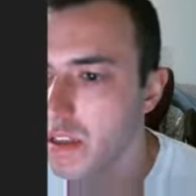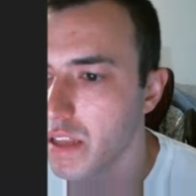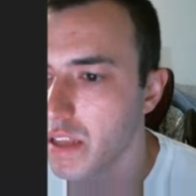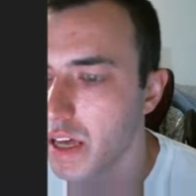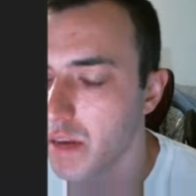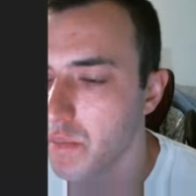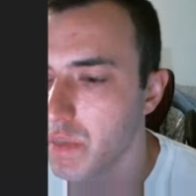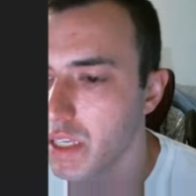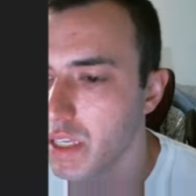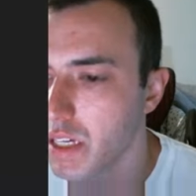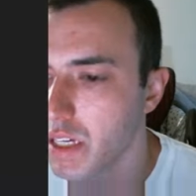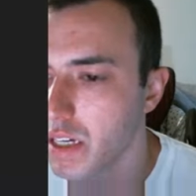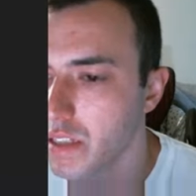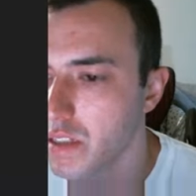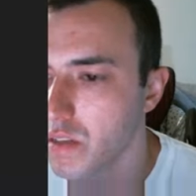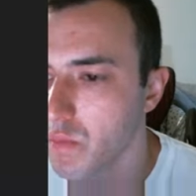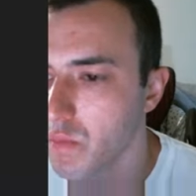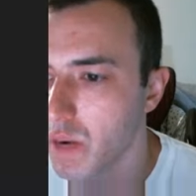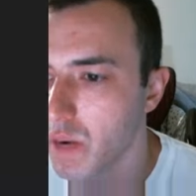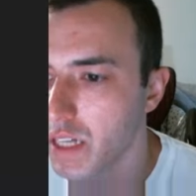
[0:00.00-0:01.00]
that
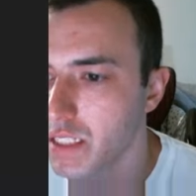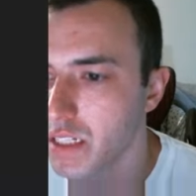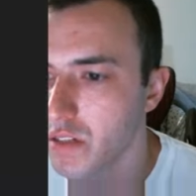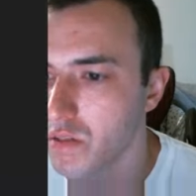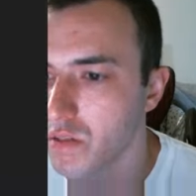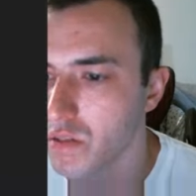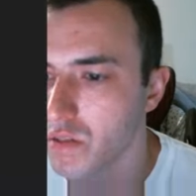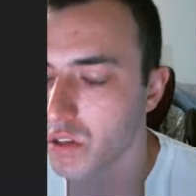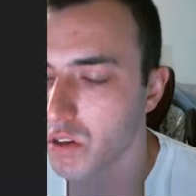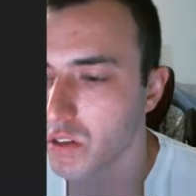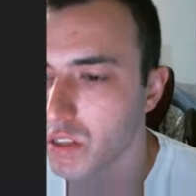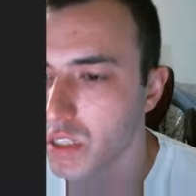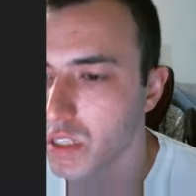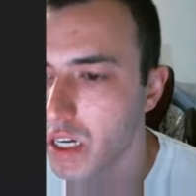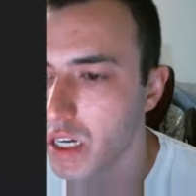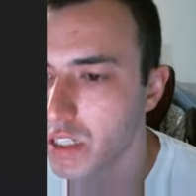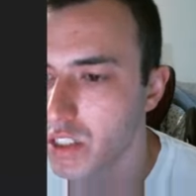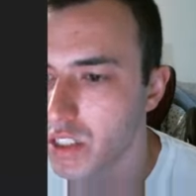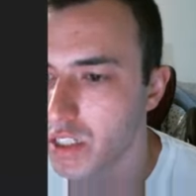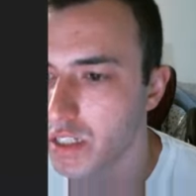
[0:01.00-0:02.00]
because the rectangles aren't
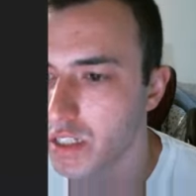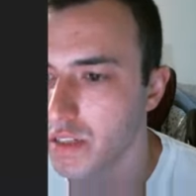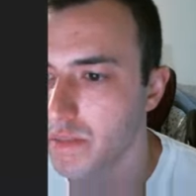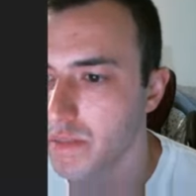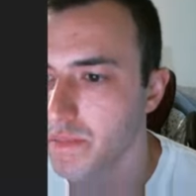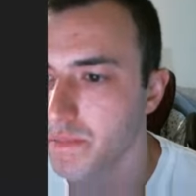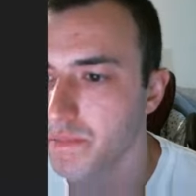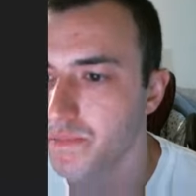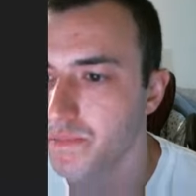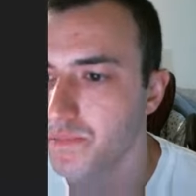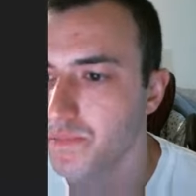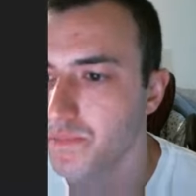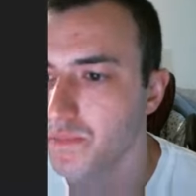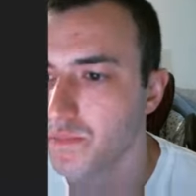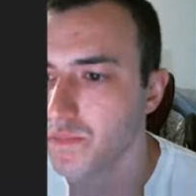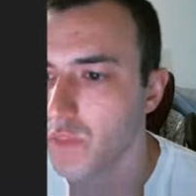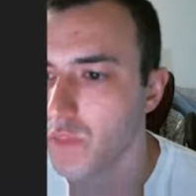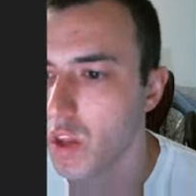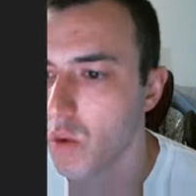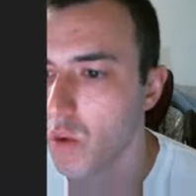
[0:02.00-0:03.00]
touching,
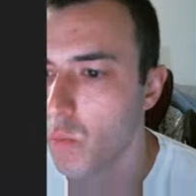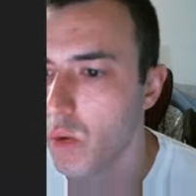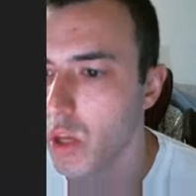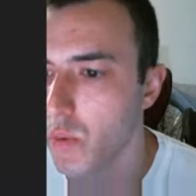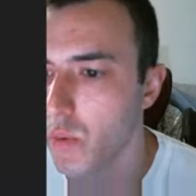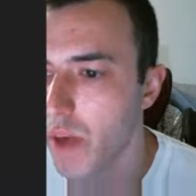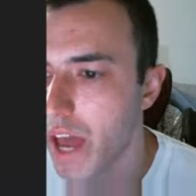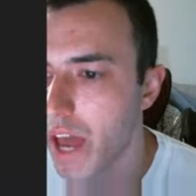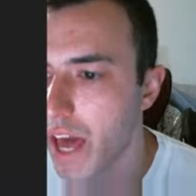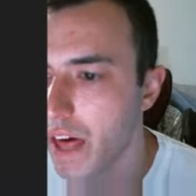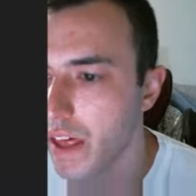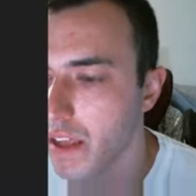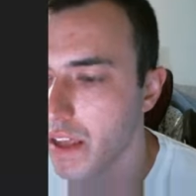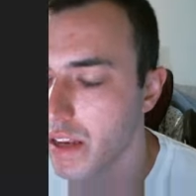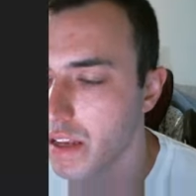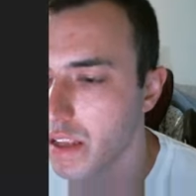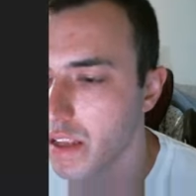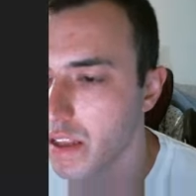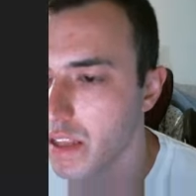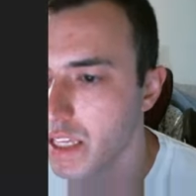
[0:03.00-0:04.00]
when you
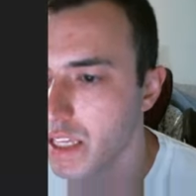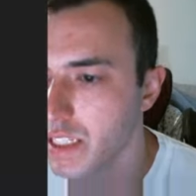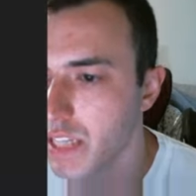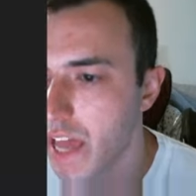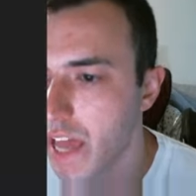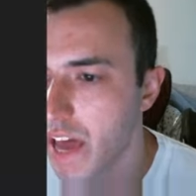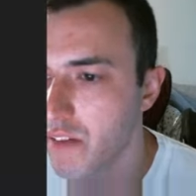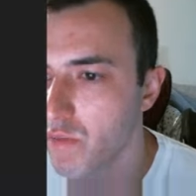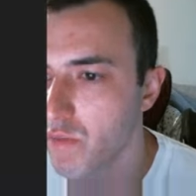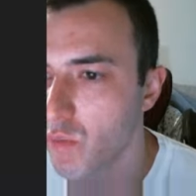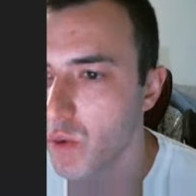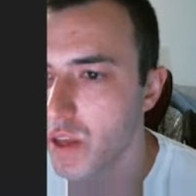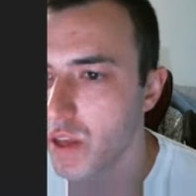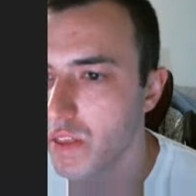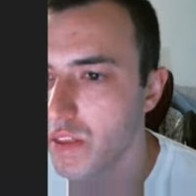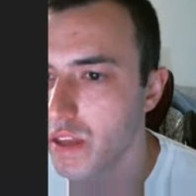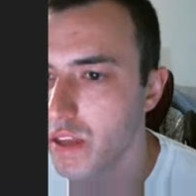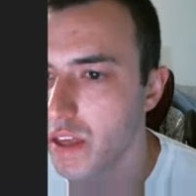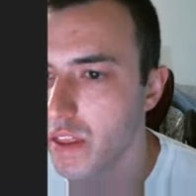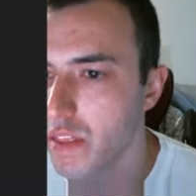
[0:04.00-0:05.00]
add this half
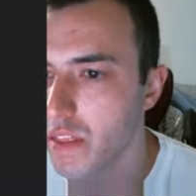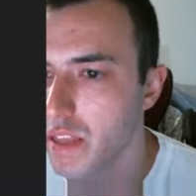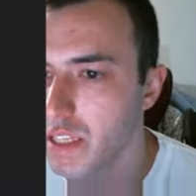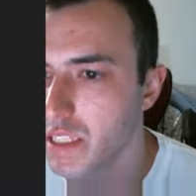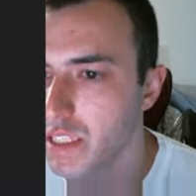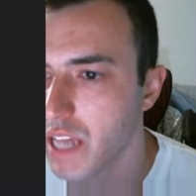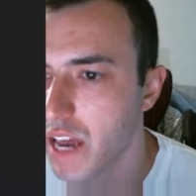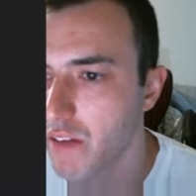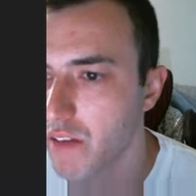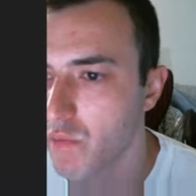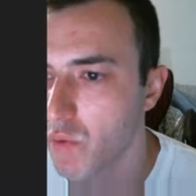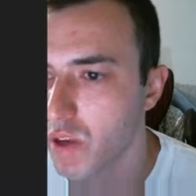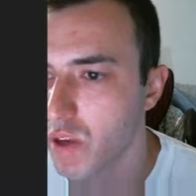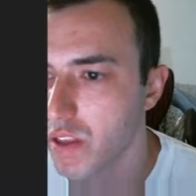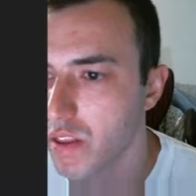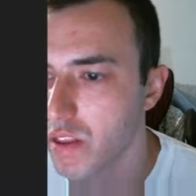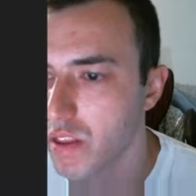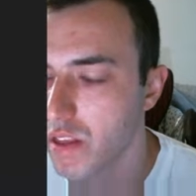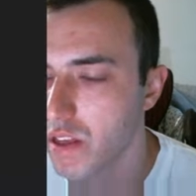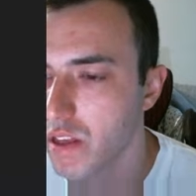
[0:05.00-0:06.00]
width and this half
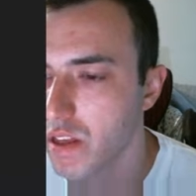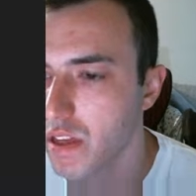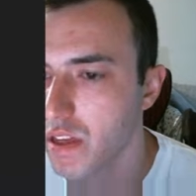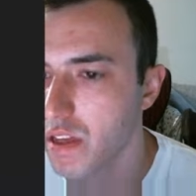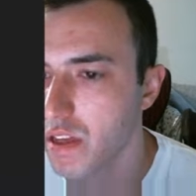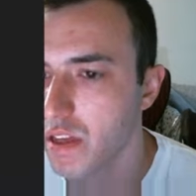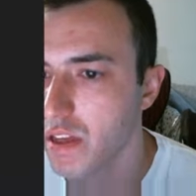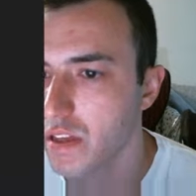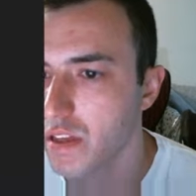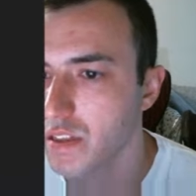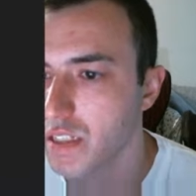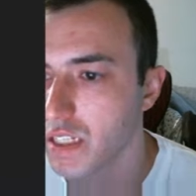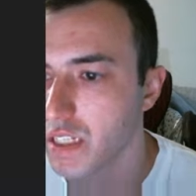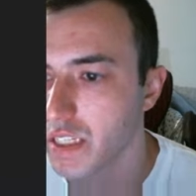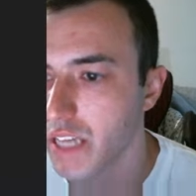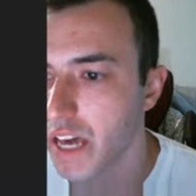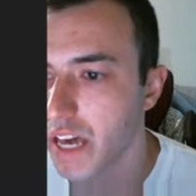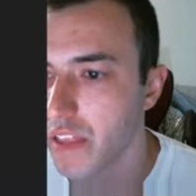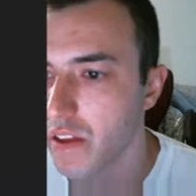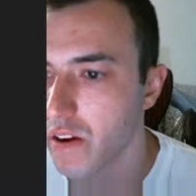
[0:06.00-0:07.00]
width
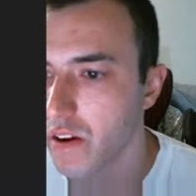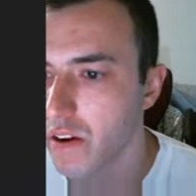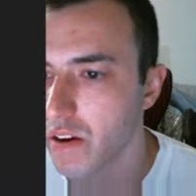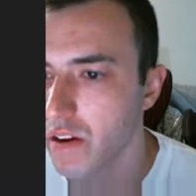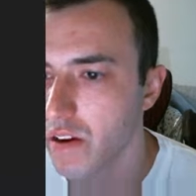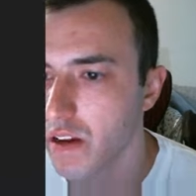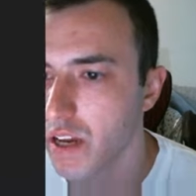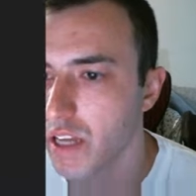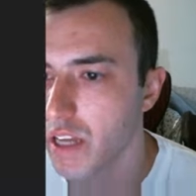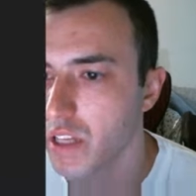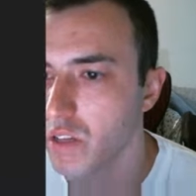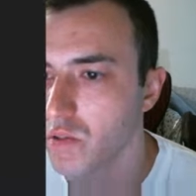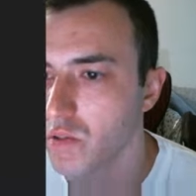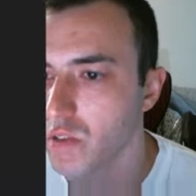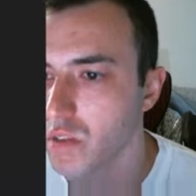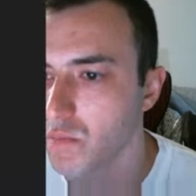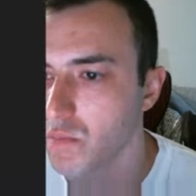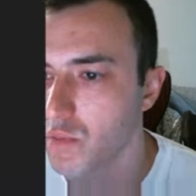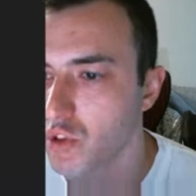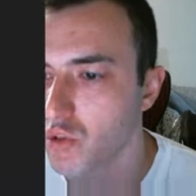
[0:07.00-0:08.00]
together and you
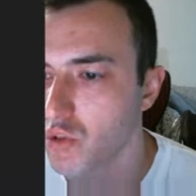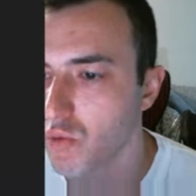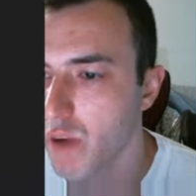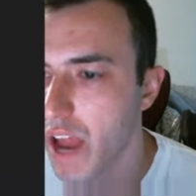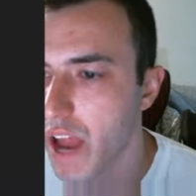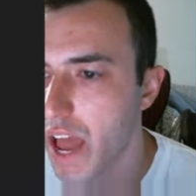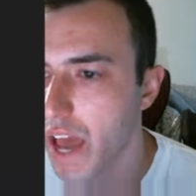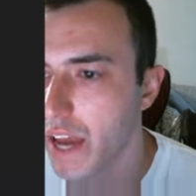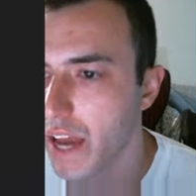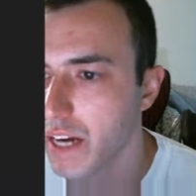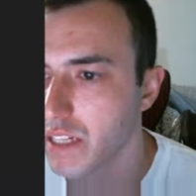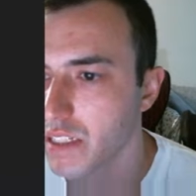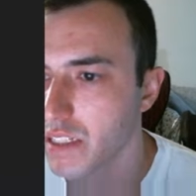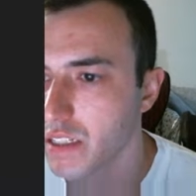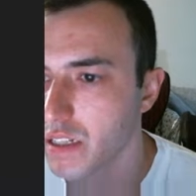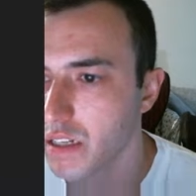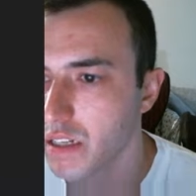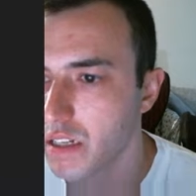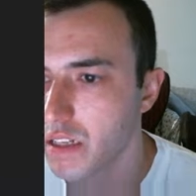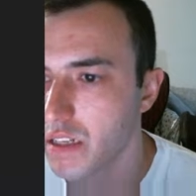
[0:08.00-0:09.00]
subtract